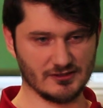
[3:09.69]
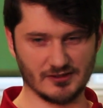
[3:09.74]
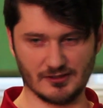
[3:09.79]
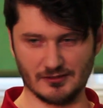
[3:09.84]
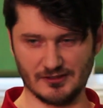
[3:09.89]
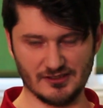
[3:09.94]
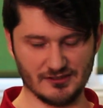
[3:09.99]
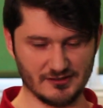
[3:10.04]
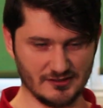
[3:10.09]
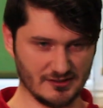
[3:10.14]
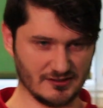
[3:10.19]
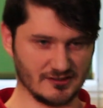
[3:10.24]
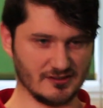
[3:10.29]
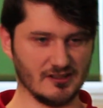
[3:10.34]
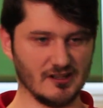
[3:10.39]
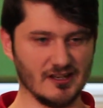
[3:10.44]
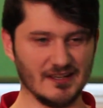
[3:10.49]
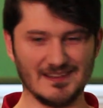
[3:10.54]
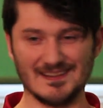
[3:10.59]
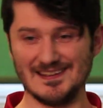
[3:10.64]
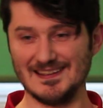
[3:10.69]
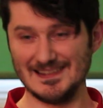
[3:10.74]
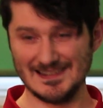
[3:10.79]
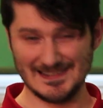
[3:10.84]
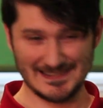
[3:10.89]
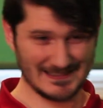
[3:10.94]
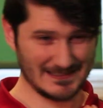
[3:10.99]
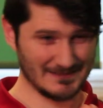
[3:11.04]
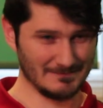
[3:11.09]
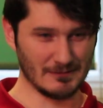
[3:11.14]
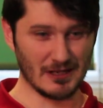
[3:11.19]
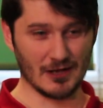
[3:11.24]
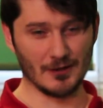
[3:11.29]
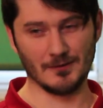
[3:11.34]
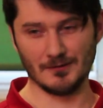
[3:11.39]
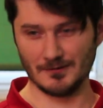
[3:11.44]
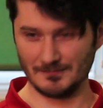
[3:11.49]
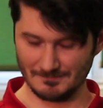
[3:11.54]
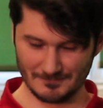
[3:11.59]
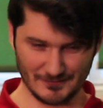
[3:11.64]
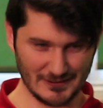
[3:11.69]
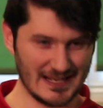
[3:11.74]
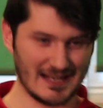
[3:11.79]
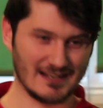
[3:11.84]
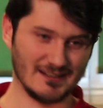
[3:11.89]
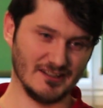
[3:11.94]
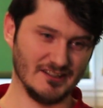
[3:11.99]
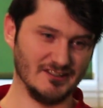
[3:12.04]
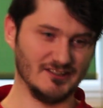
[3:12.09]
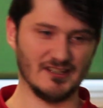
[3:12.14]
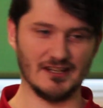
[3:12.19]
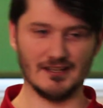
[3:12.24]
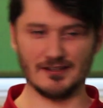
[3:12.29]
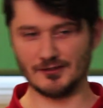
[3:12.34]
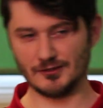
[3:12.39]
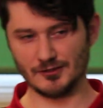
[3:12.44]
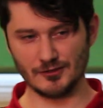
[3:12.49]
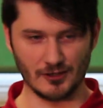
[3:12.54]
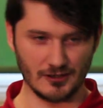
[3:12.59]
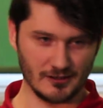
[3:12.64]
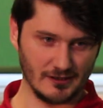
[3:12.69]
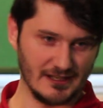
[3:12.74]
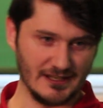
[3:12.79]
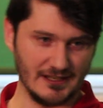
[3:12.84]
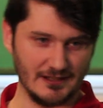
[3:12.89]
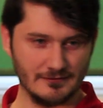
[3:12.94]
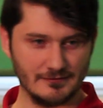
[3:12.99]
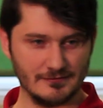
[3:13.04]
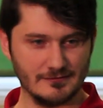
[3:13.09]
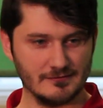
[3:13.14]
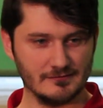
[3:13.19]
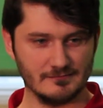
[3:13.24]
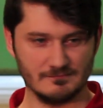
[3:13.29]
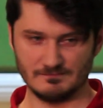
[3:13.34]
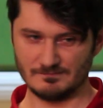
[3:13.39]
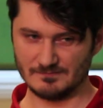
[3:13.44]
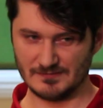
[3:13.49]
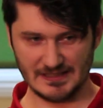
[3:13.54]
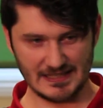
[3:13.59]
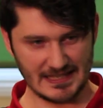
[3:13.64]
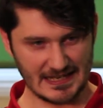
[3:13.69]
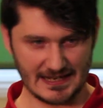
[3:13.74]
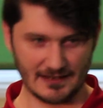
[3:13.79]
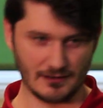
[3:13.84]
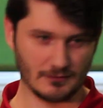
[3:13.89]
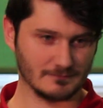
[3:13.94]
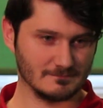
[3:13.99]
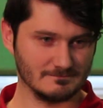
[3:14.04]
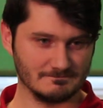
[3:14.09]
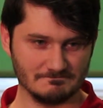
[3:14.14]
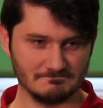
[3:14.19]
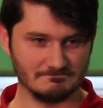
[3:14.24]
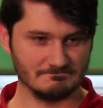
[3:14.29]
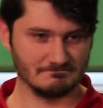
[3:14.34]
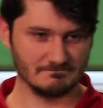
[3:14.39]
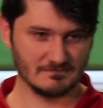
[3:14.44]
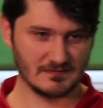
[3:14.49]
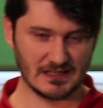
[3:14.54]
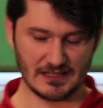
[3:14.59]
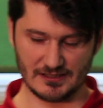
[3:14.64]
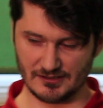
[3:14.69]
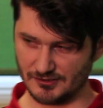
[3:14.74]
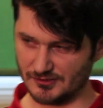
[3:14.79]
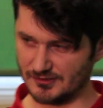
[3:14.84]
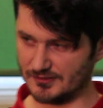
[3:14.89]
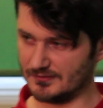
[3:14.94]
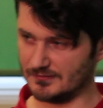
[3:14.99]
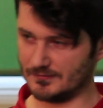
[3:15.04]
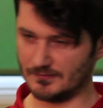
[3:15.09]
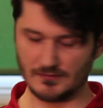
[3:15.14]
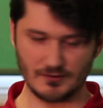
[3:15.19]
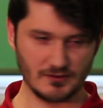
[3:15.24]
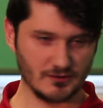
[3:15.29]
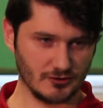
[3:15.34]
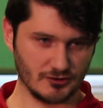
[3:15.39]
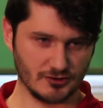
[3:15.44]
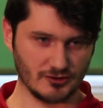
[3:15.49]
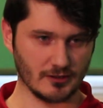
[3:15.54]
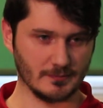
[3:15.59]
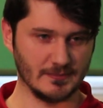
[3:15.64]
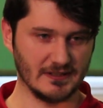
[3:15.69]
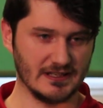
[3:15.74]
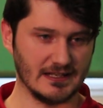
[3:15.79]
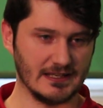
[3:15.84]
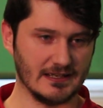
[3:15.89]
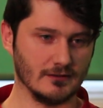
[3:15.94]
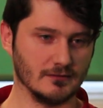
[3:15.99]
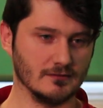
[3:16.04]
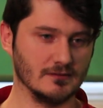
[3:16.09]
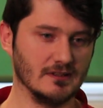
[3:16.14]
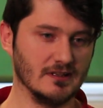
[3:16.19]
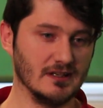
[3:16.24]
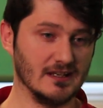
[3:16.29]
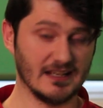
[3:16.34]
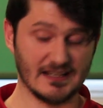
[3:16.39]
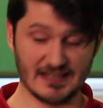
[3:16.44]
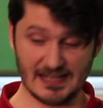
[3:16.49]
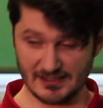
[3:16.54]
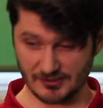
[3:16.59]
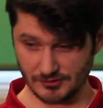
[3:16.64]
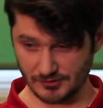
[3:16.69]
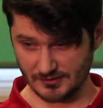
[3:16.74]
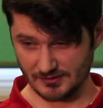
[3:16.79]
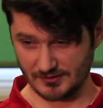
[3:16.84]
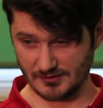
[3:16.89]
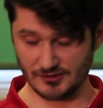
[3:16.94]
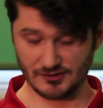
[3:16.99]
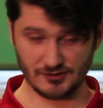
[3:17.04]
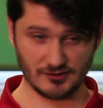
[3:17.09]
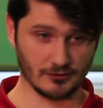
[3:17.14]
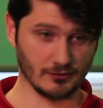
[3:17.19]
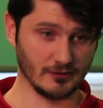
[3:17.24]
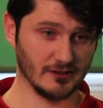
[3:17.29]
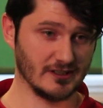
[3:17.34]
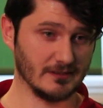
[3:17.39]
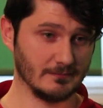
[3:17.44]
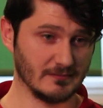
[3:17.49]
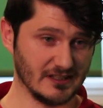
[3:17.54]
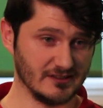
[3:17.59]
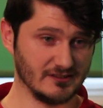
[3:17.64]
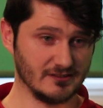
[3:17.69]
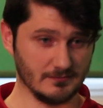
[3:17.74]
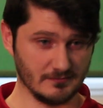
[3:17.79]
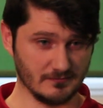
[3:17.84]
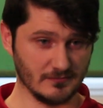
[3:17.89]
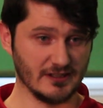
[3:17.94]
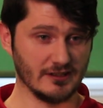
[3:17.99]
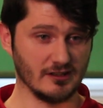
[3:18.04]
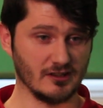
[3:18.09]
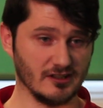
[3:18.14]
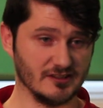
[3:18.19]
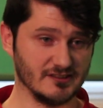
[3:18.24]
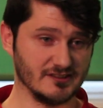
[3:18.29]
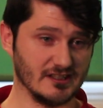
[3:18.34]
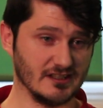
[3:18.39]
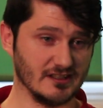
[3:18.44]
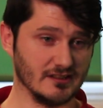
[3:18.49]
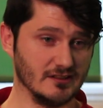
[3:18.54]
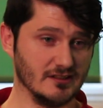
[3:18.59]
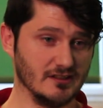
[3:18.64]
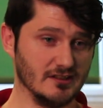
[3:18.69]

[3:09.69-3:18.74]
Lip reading: So he's just like, no, reality check, gotta leave, get out, and stop it now. And that's the story that makes him realise that.